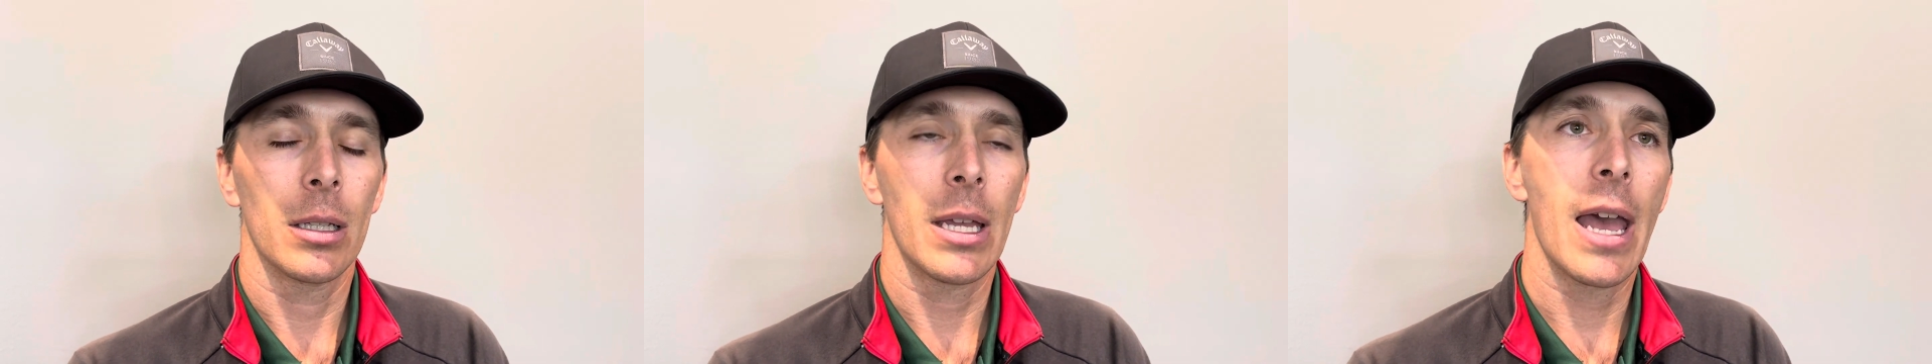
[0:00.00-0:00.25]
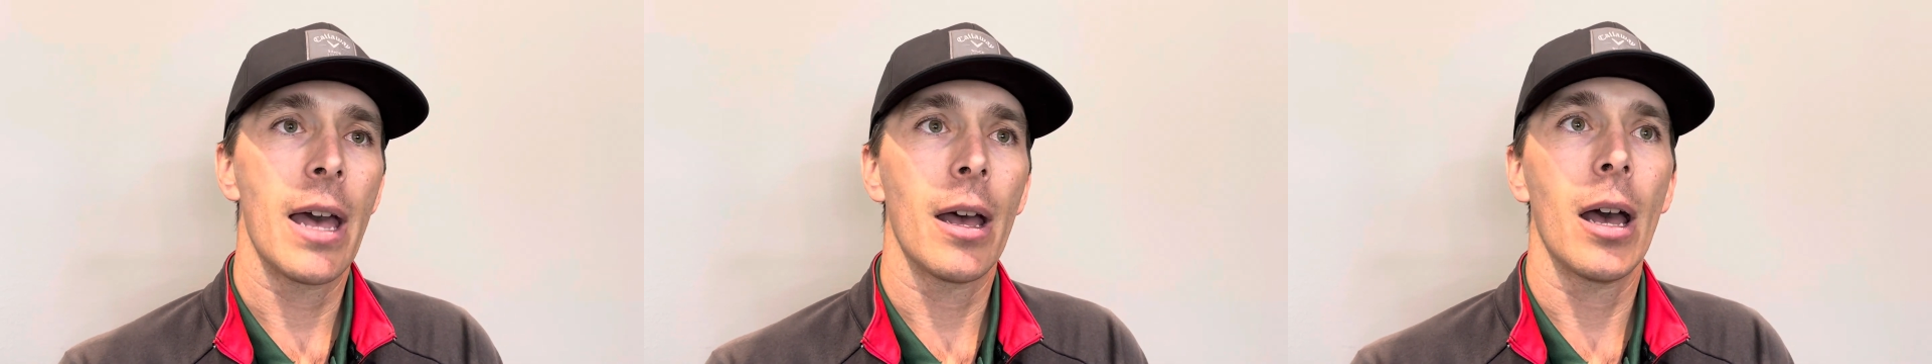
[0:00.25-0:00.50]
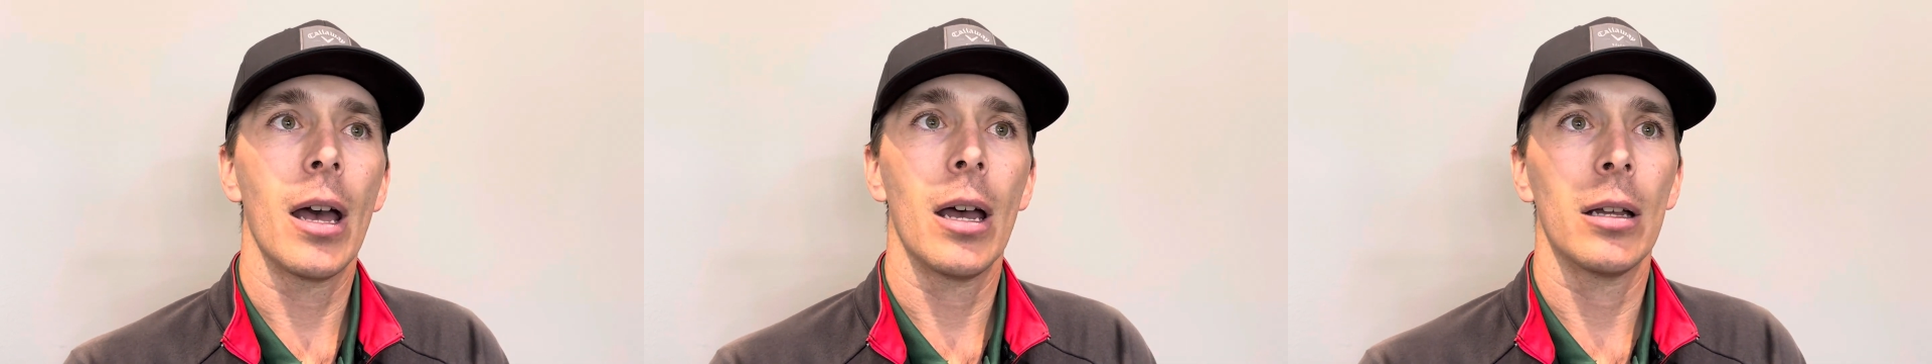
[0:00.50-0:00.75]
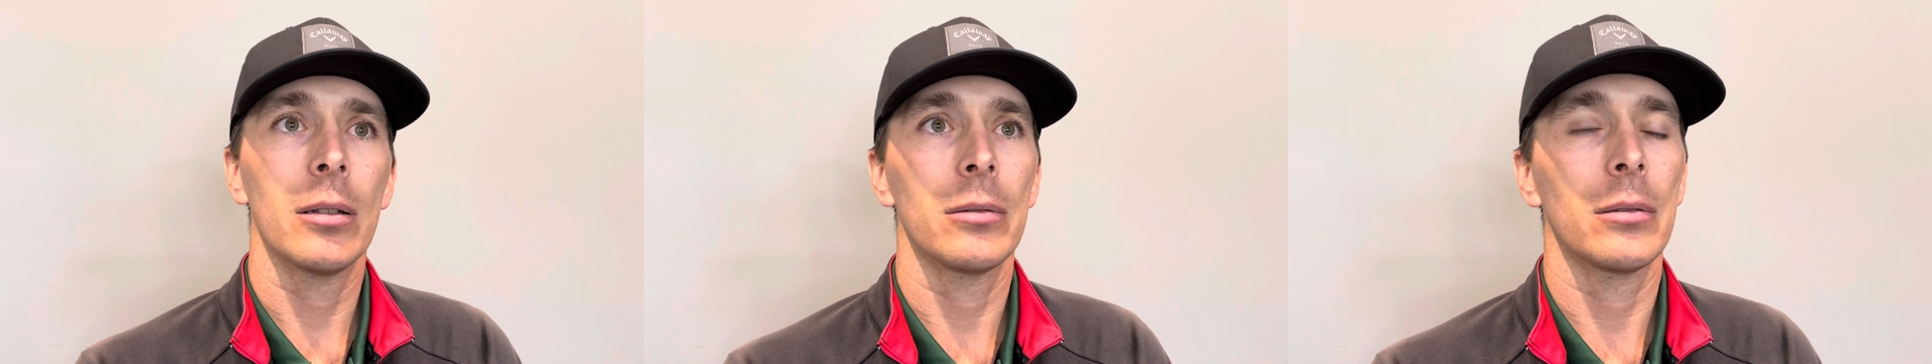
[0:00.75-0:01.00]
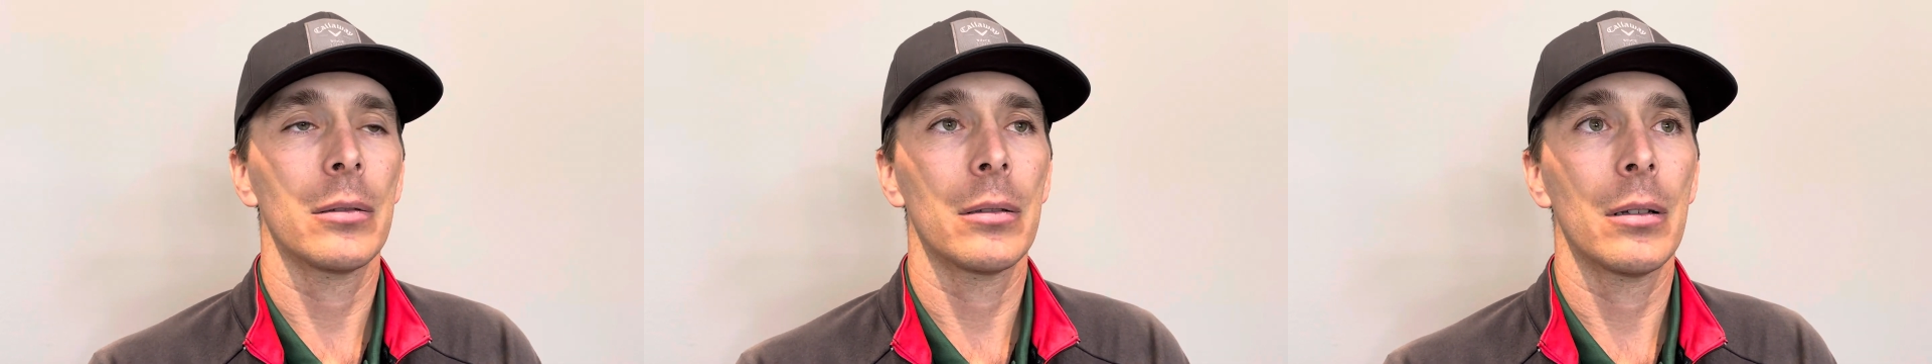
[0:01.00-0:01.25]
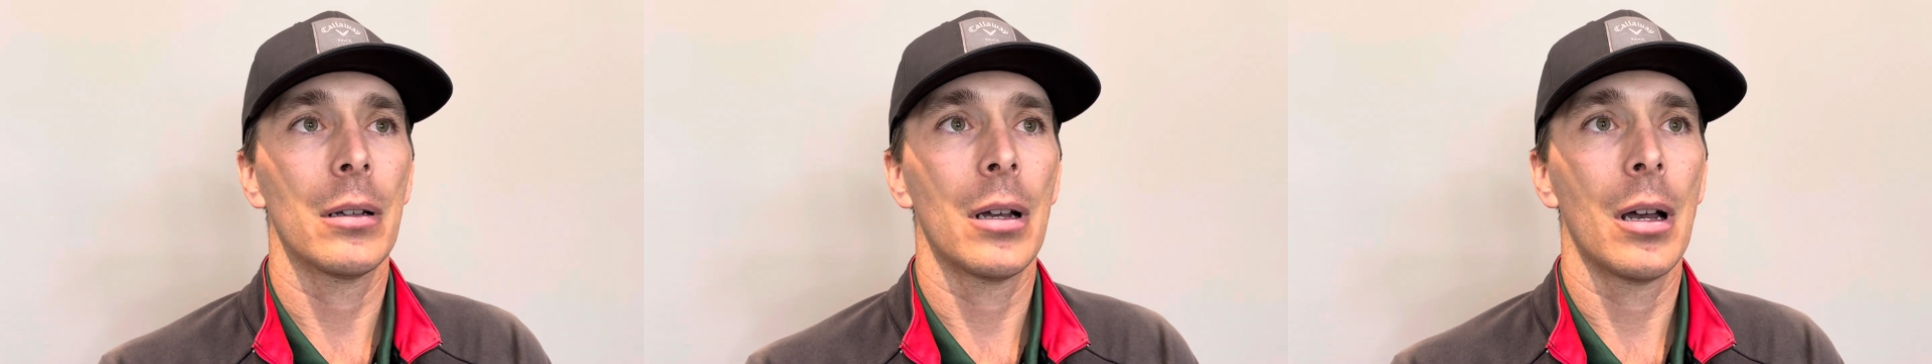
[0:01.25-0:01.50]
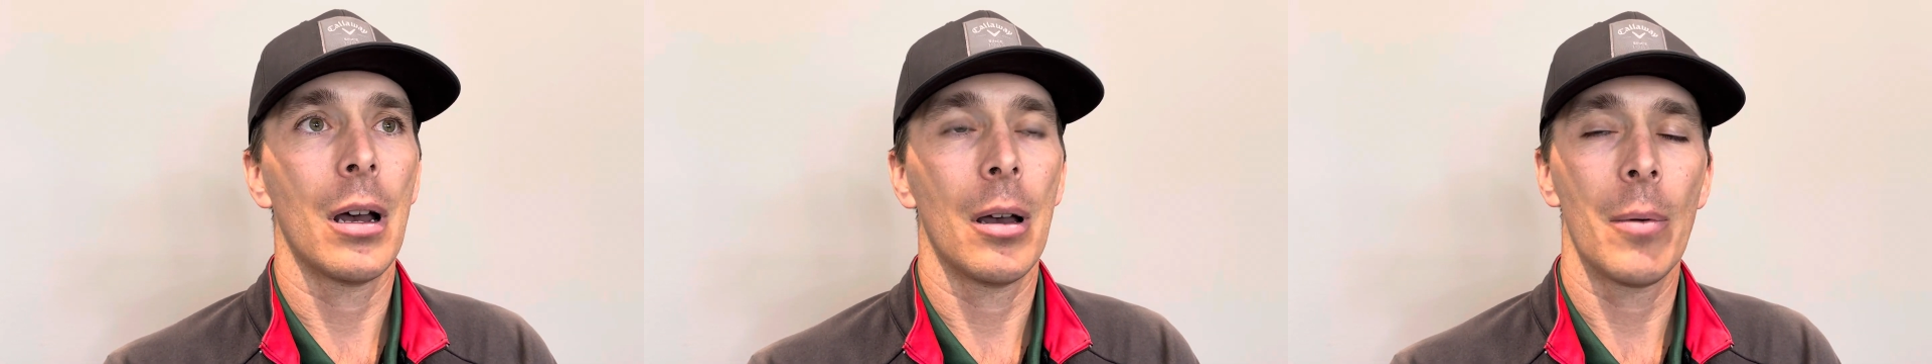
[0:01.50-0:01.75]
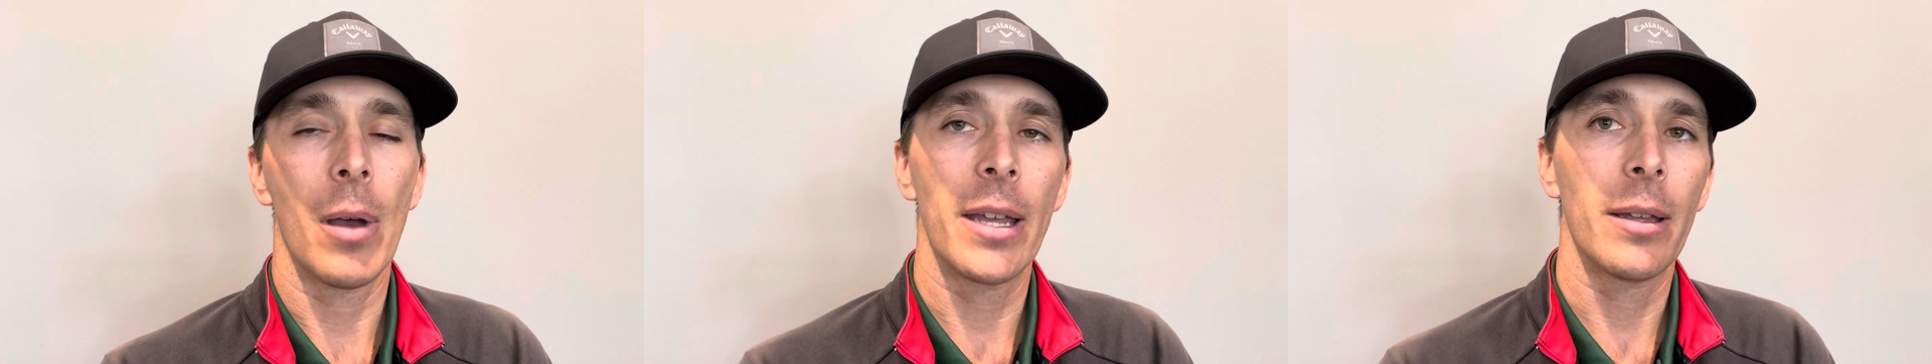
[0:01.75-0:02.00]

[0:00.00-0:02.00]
Yeah. Uh um, I,